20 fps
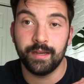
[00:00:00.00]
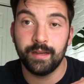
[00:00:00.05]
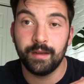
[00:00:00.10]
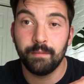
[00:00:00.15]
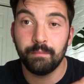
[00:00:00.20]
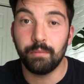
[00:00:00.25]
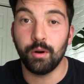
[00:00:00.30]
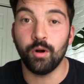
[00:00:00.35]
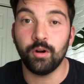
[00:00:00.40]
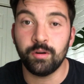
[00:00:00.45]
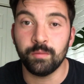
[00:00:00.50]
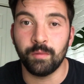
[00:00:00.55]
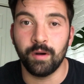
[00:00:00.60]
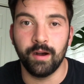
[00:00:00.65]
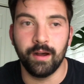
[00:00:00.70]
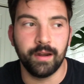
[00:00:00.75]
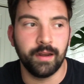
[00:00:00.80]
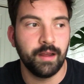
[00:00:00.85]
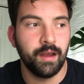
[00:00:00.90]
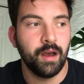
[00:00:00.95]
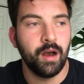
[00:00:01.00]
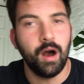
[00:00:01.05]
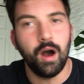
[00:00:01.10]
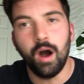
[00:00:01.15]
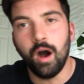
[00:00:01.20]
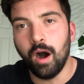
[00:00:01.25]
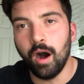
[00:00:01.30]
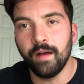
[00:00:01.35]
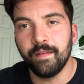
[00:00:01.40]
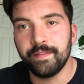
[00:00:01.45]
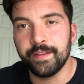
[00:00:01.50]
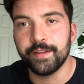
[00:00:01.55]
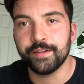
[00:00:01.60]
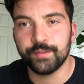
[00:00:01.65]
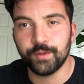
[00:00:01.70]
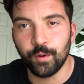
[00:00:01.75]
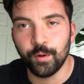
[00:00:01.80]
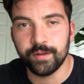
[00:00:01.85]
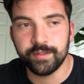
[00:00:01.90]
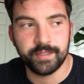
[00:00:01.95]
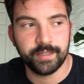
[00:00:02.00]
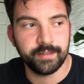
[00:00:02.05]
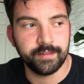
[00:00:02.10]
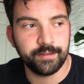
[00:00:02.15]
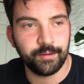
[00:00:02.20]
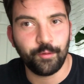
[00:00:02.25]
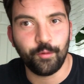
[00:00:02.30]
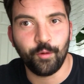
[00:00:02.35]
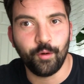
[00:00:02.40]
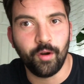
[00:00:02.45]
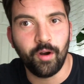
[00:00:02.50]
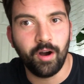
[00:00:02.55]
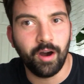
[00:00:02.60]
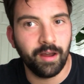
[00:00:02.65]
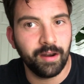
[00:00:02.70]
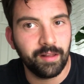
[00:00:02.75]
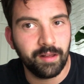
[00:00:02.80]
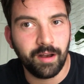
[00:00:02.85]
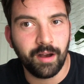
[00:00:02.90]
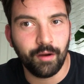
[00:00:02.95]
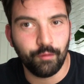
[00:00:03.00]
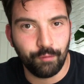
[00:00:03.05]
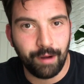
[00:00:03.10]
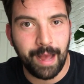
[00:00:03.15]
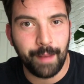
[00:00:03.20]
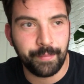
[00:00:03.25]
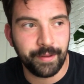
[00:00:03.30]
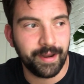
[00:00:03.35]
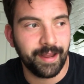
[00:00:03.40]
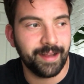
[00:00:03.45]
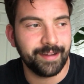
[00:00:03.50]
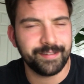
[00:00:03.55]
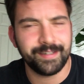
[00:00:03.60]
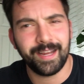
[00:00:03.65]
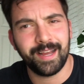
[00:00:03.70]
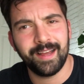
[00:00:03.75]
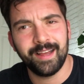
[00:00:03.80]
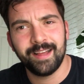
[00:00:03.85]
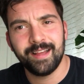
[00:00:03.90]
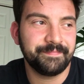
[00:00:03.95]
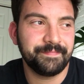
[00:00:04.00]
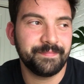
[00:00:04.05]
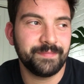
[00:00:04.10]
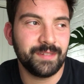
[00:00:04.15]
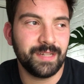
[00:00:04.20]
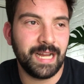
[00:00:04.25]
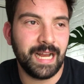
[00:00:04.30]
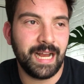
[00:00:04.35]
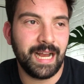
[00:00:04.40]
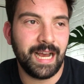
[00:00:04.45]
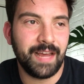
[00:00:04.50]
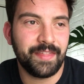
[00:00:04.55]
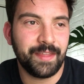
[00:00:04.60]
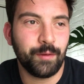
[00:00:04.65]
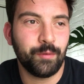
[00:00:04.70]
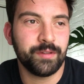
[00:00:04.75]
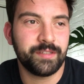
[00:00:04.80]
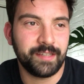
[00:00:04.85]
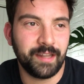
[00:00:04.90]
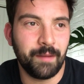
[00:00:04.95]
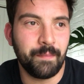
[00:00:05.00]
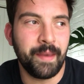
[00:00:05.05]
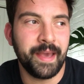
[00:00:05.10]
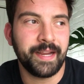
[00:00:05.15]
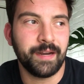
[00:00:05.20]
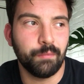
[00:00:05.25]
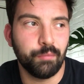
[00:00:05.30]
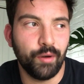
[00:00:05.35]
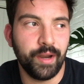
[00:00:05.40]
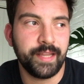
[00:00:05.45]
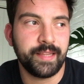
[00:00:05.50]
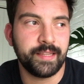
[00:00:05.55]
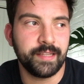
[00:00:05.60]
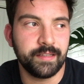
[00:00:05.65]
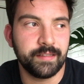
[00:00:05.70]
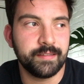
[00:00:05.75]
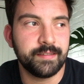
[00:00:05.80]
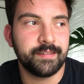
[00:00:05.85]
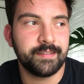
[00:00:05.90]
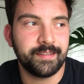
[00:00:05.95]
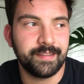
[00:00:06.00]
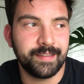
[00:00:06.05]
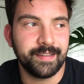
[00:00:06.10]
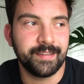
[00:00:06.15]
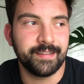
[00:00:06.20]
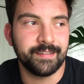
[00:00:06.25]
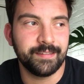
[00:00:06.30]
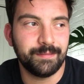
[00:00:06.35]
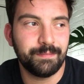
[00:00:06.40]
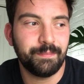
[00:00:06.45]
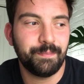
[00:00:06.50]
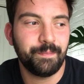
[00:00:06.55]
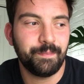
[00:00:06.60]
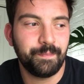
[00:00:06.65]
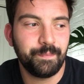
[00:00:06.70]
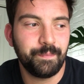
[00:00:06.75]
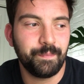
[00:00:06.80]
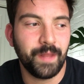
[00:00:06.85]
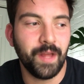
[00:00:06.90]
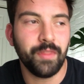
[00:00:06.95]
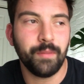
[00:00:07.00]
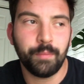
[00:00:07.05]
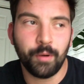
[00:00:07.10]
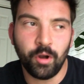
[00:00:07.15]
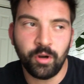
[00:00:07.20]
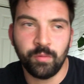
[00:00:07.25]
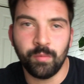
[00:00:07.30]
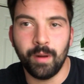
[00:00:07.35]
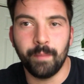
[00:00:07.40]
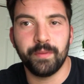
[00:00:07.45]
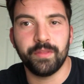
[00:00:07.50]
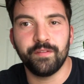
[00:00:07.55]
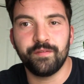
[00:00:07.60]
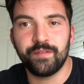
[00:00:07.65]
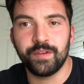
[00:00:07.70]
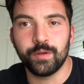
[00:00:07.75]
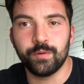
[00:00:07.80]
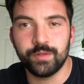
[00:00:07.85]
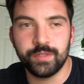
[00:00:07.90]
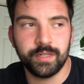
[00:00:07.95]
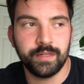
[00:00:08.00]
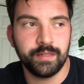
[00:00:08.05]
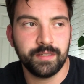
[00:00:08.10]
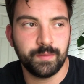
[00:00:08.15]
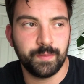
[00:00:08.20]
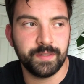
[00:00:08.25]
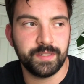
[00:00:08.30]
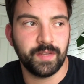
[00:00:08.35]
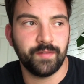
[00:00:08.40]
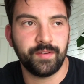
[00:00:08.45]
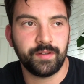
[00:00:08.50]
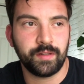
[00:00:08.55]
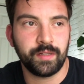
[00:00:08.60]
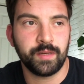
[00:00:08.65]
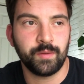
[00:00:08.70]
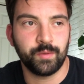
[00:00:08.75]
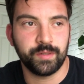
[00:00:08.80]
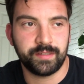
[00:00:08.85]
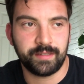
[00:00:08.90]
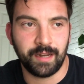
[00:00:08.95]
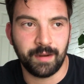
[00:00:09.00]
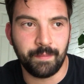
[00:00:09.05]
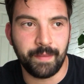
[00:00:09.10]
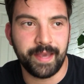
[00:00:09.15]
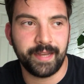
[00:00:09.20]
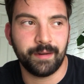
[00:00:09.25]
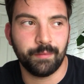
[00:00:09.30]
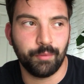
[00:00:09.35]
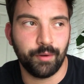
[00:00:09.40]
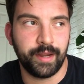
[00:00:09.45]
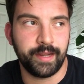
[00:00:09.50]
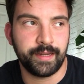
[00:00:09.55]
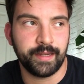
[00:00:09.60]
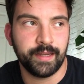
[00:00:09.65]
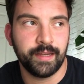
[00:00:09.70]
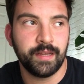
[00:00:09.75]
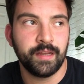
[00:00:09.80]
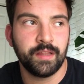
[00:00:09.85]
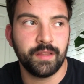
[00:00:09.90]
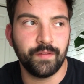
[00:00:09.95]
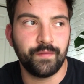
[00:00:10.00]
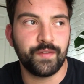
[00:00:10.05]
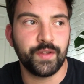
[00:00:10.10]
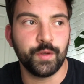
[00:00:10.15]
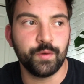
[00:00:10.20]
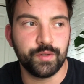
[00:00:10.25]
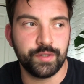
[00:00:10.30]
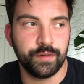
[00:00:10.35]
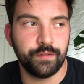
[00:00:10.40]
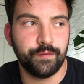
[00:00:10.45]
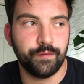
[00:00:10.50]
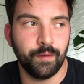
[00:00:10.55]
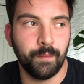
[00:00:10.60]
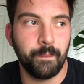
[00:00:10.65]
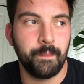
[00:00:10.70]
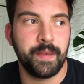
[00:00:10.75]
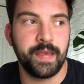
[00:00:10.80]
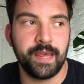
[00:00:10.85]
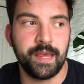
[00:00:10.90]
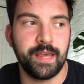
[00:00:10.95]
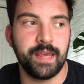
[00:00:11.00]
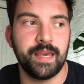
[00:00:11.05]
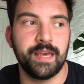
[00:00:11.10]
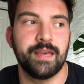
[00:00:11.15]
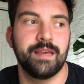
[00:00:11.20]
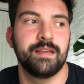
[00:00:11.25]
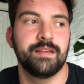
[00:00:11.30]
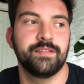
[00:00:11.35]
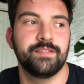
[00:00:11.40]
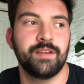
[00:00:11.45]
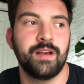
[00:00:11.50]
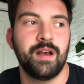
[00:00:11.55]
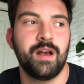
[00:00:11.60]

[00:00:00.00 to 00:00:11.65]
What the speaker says: Pokemon on these horses or on a Rapidash. I think what's going to make or break these not the Pokemon but the fusion specifically, what's going to make or break the fusion for me is